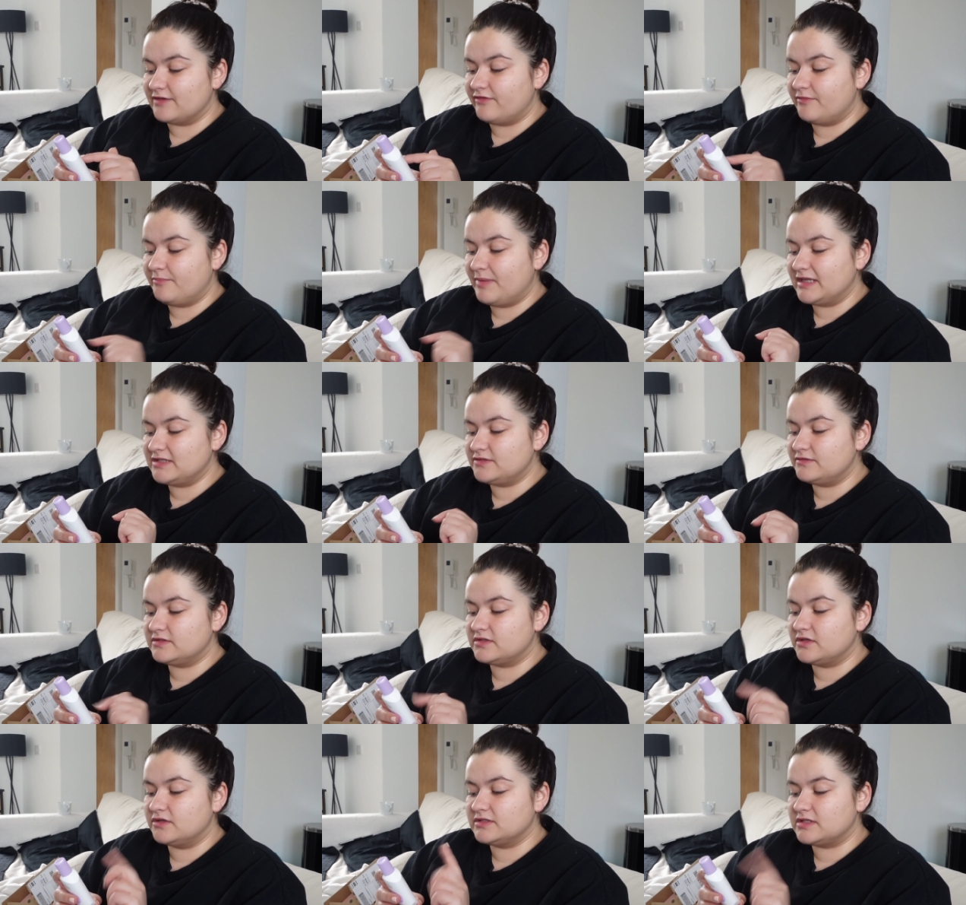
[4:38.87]
For best
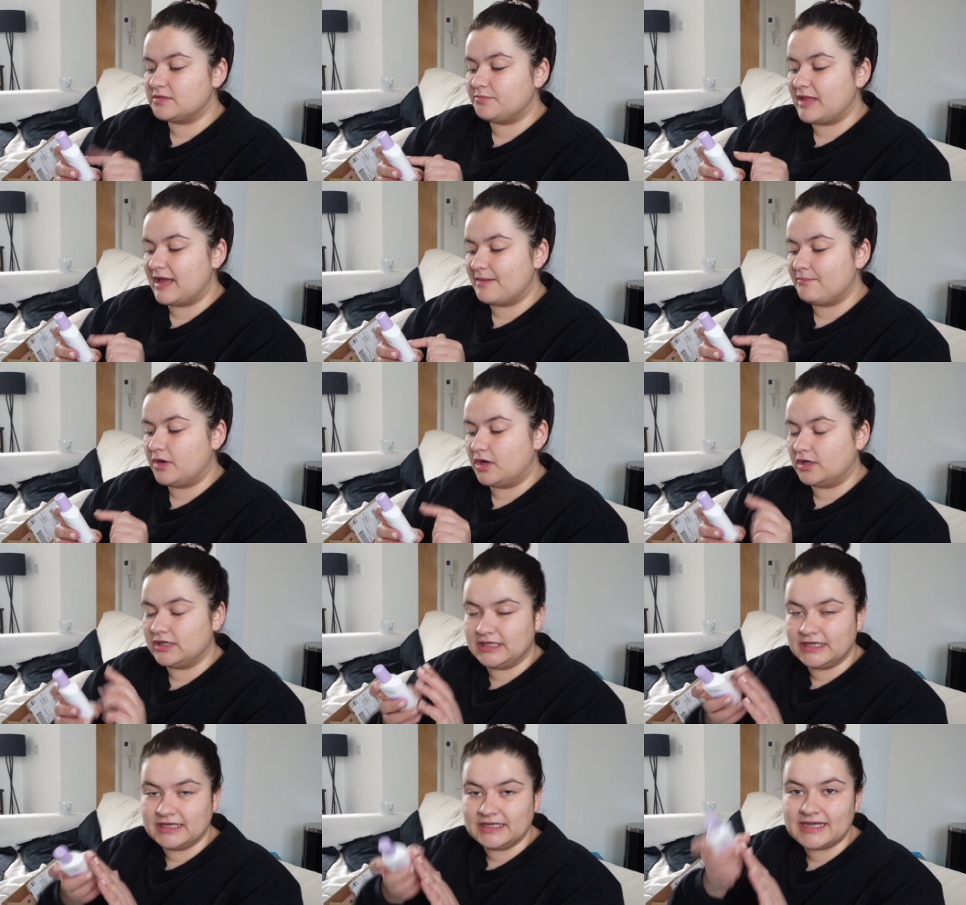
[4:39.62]
results, apply
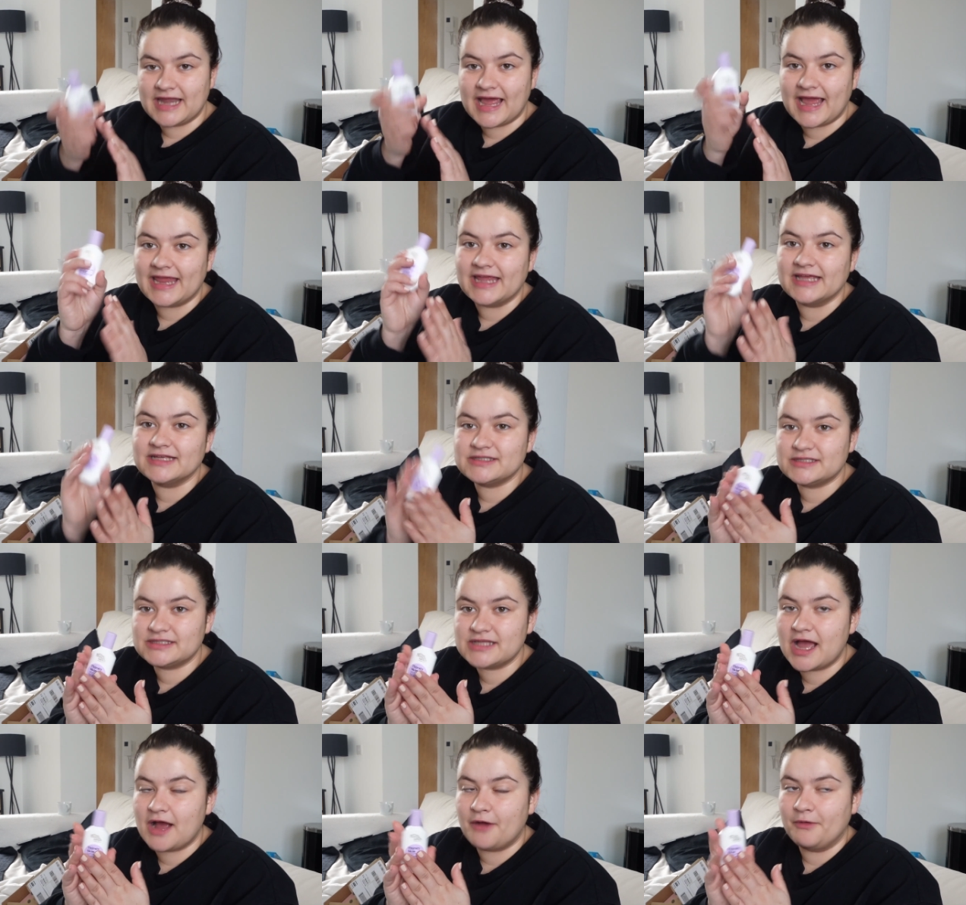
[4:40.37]
morning and night.
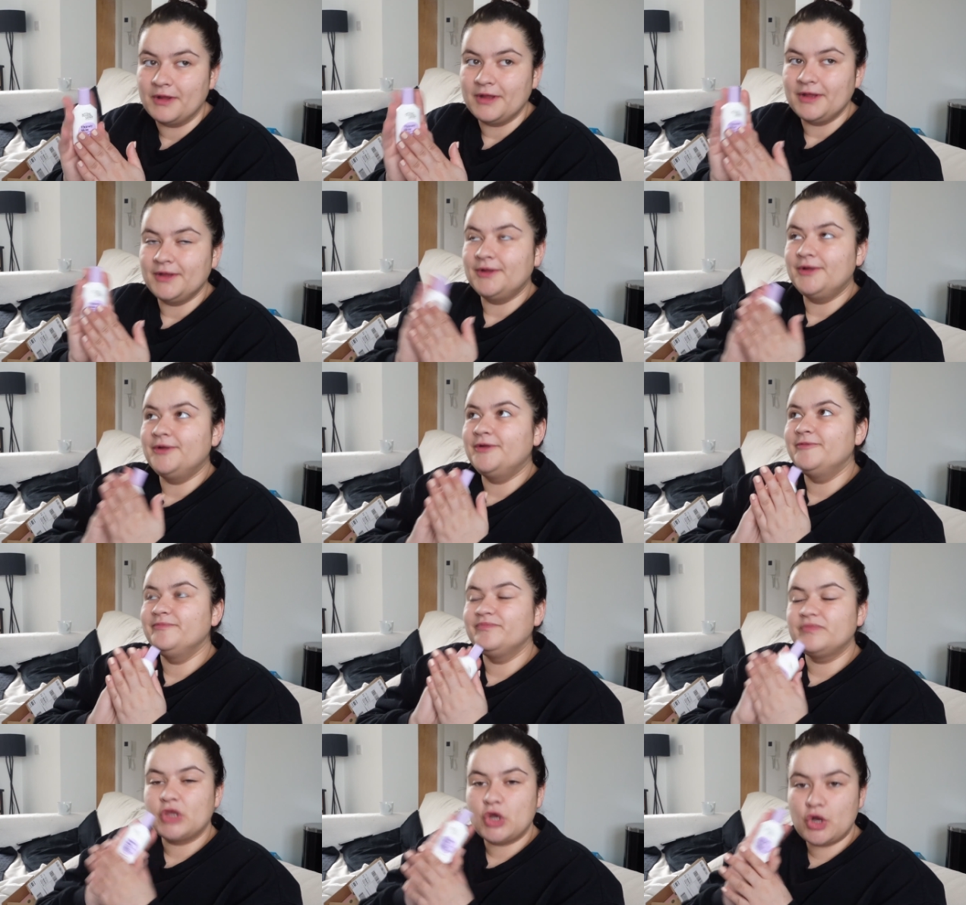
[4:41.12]
So,
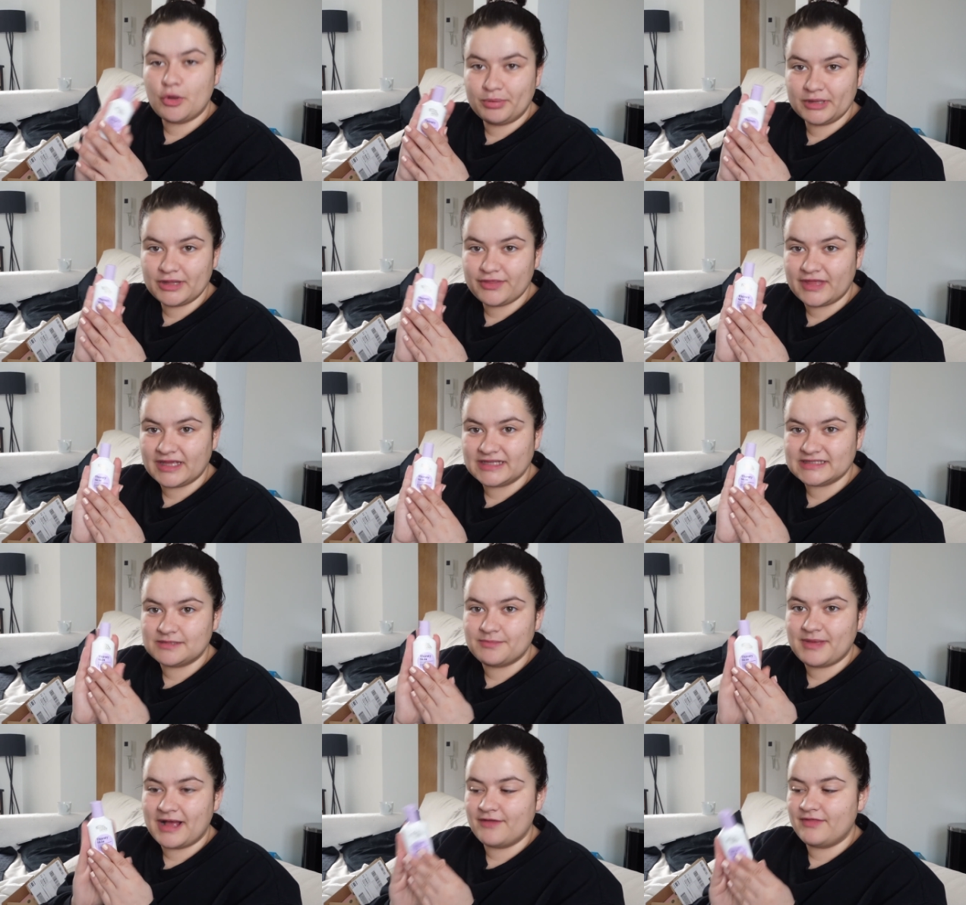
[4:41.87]
a couple of
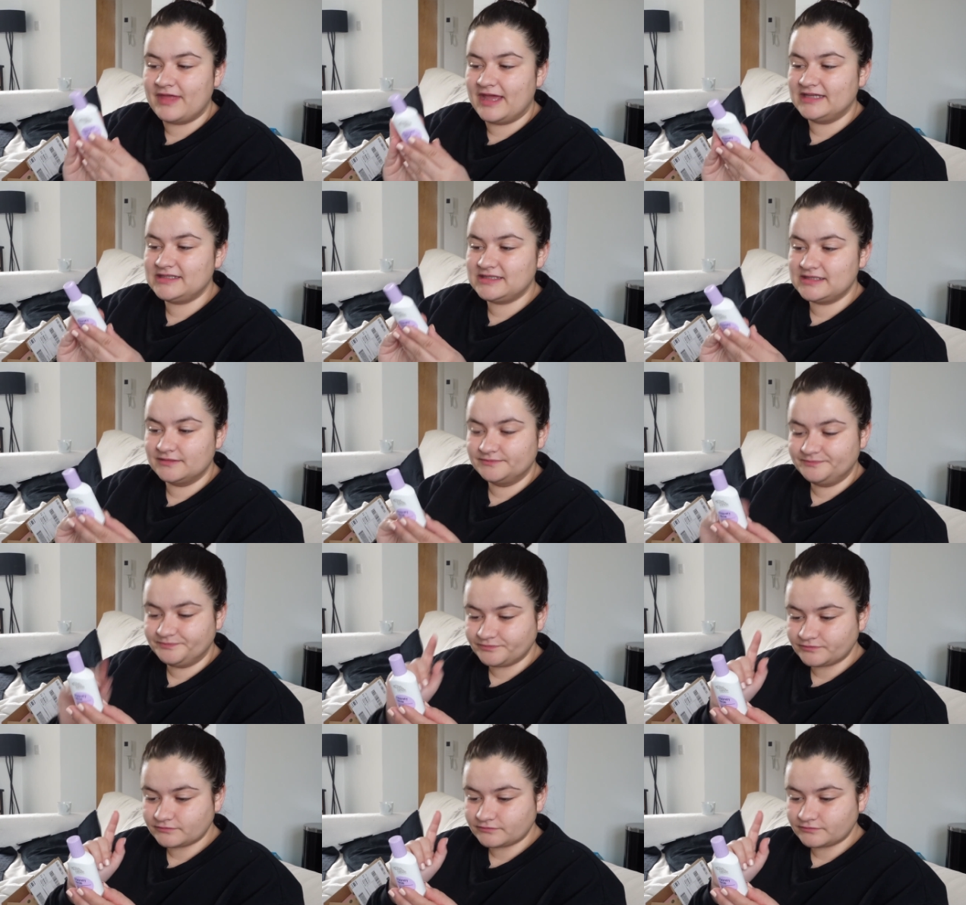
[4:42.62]
things about this.